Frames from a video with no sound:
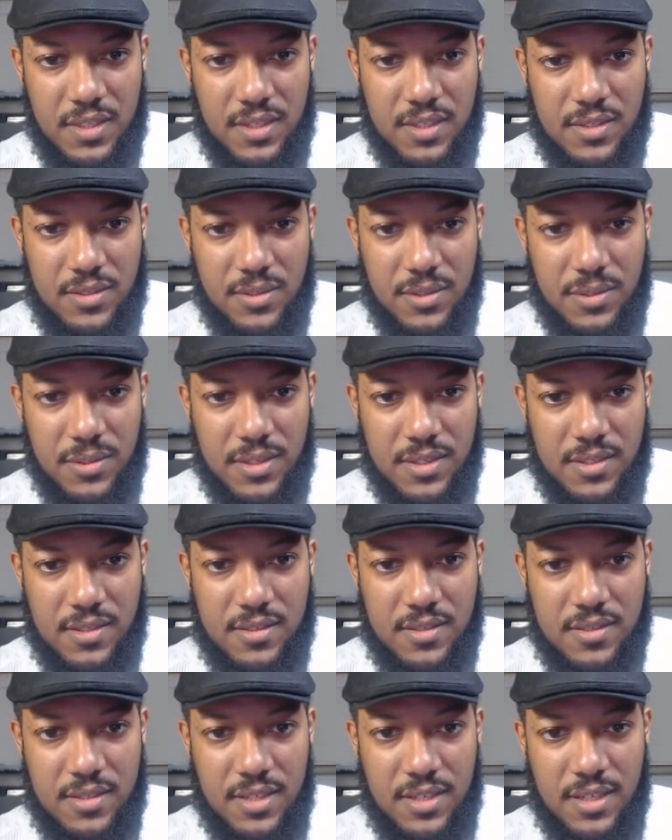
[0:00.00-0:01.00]
so you can
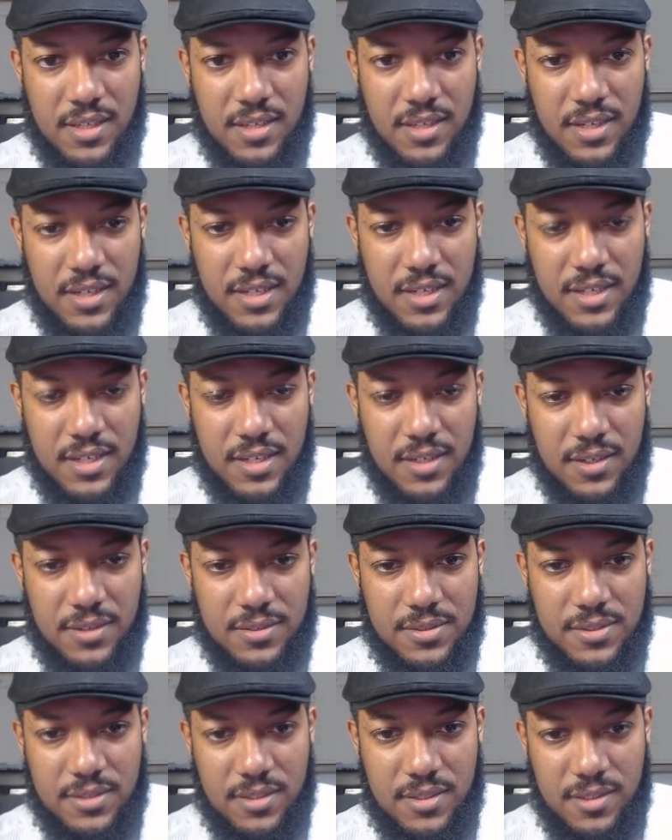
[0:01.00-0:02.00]
see
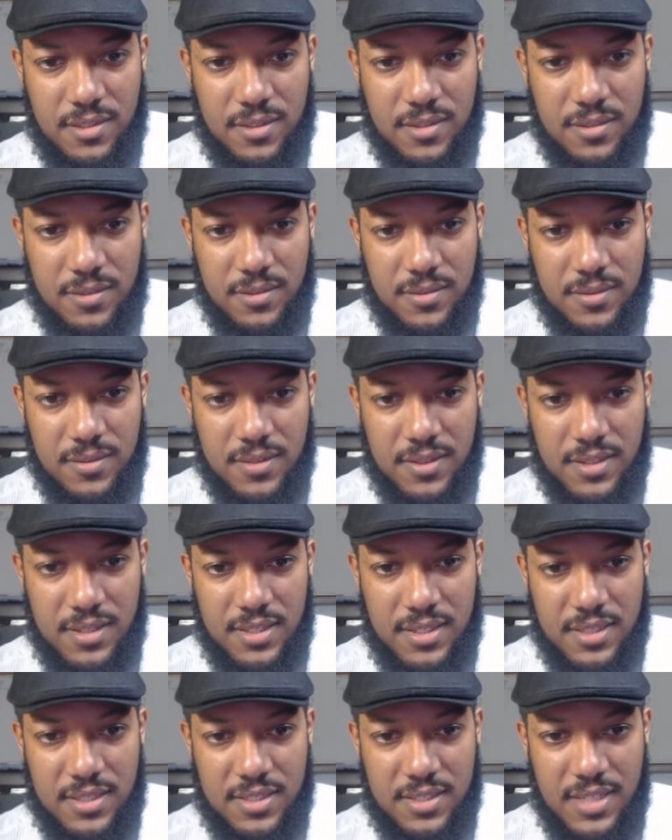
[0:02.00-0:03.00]
also,
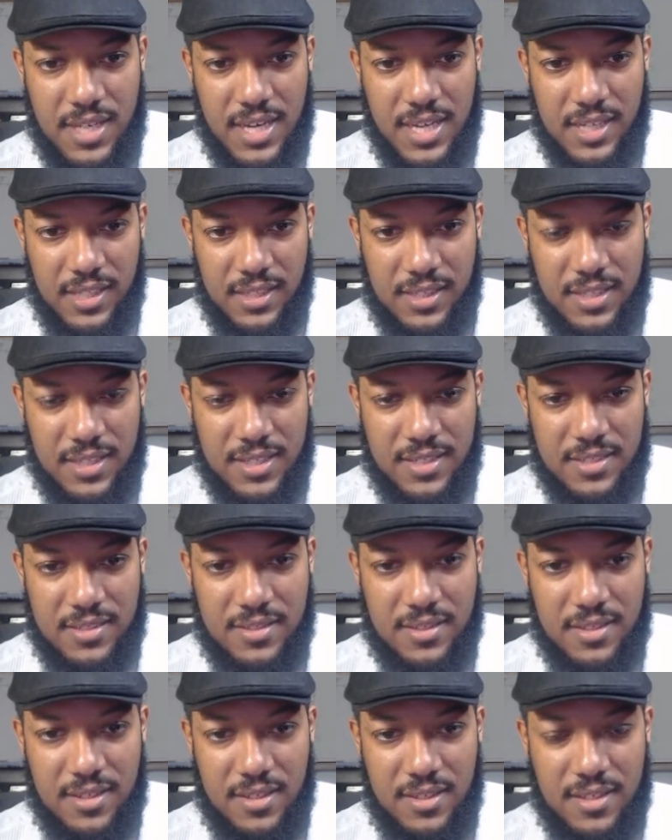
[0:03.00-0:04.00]
in addition to adding
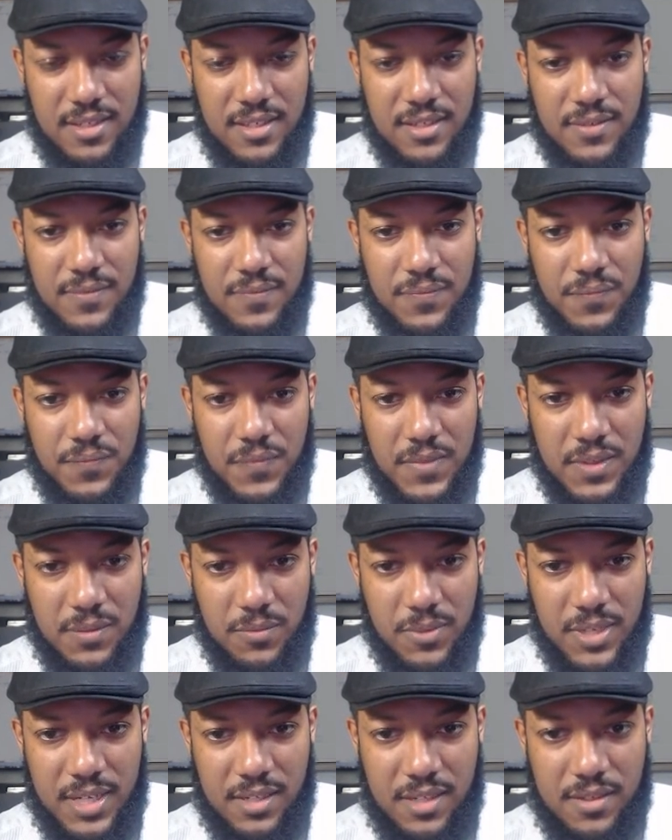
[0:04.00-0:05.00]
this,
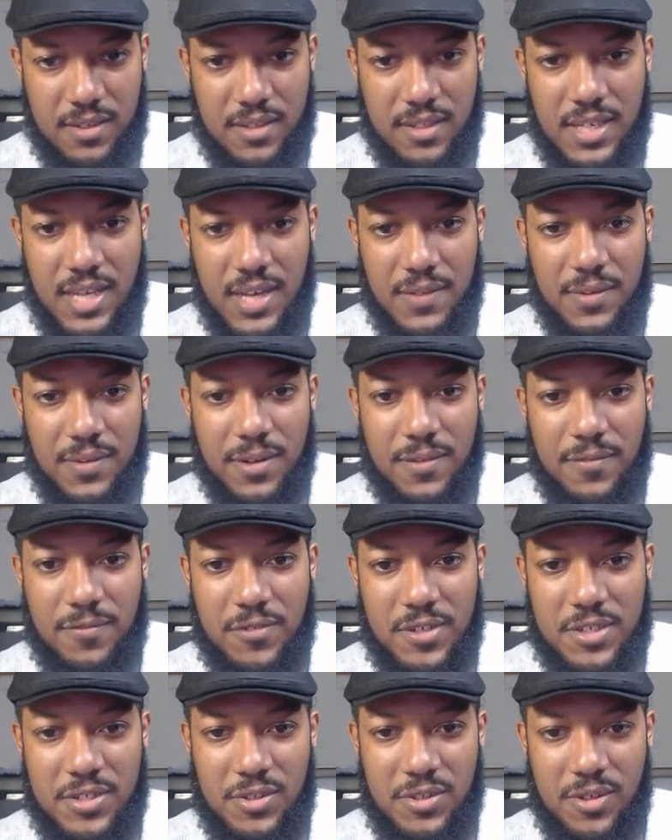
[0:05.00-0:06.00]
and we're gonna have our
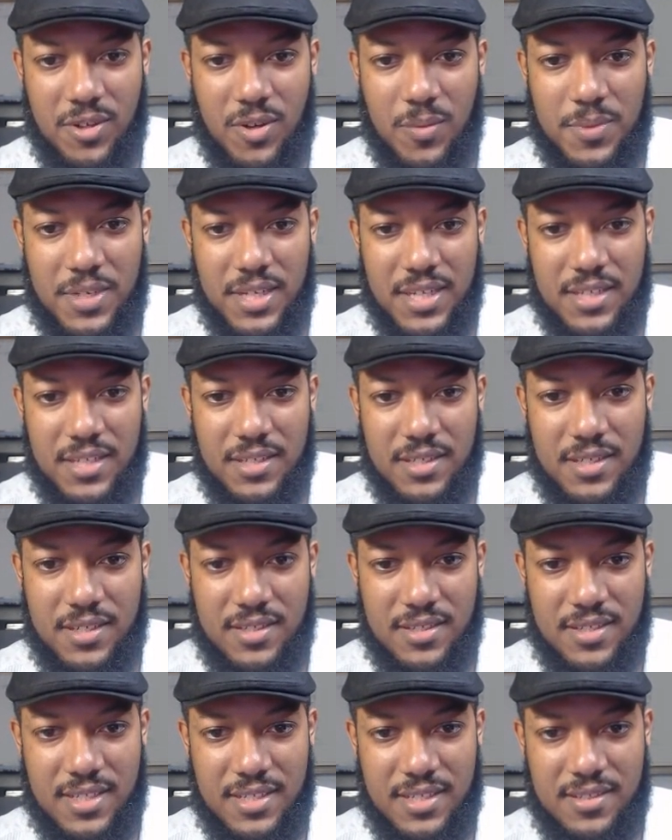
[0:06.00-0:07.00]
front door open end
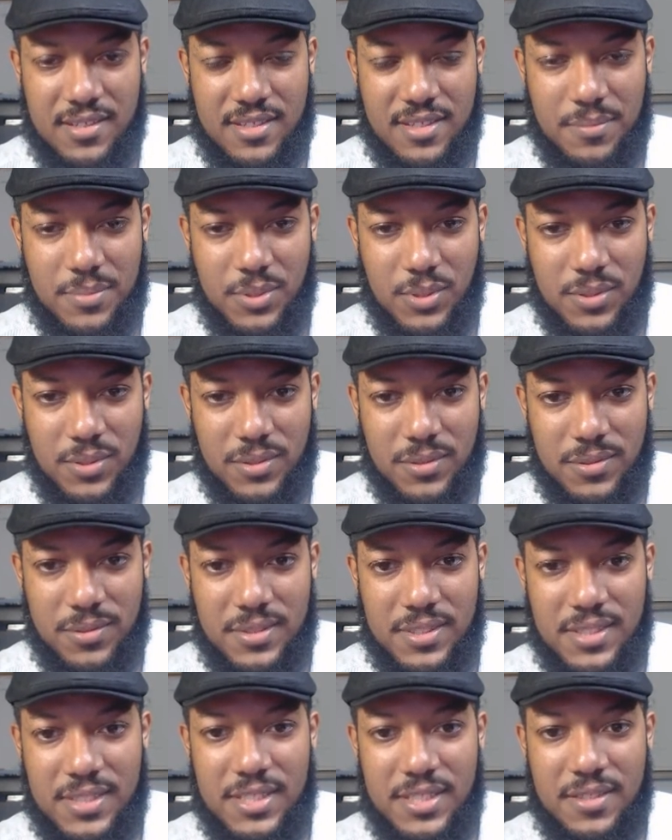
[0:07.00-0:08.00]
because that's typical
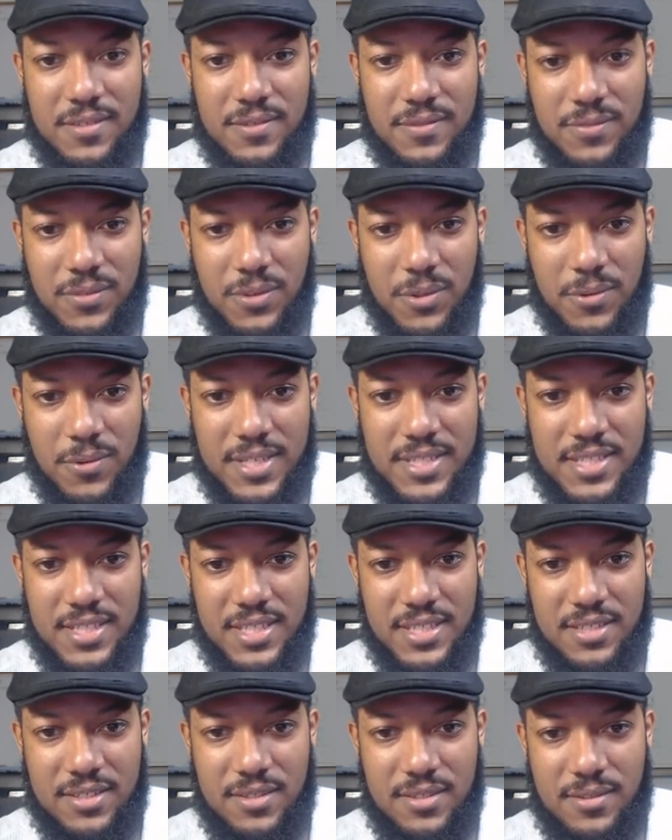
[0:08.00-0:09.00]
for
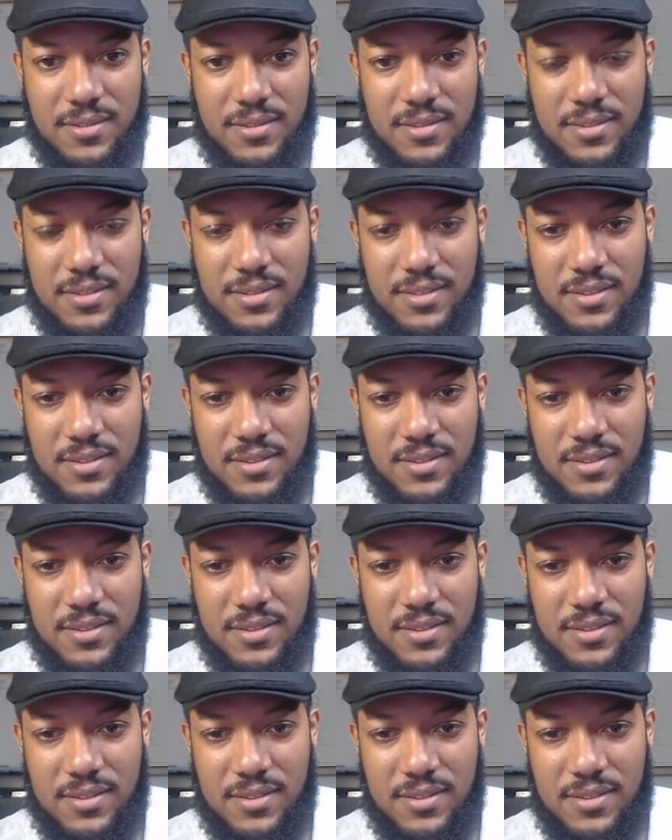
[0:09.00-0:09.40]
residential.